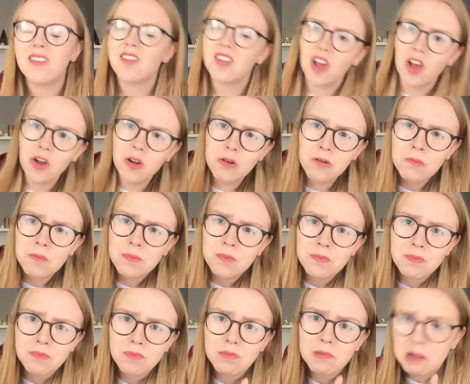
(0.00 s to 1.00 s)
So
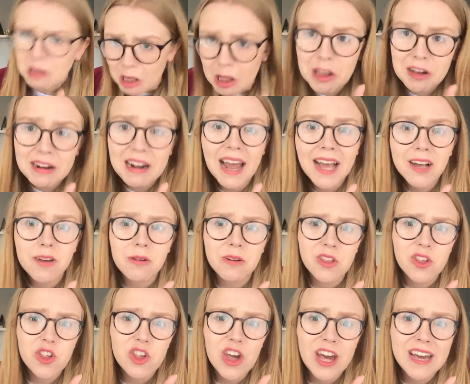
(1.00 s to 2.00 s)
learn
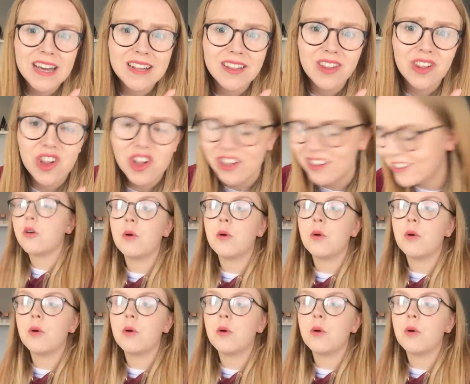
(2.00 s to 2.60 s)
language change.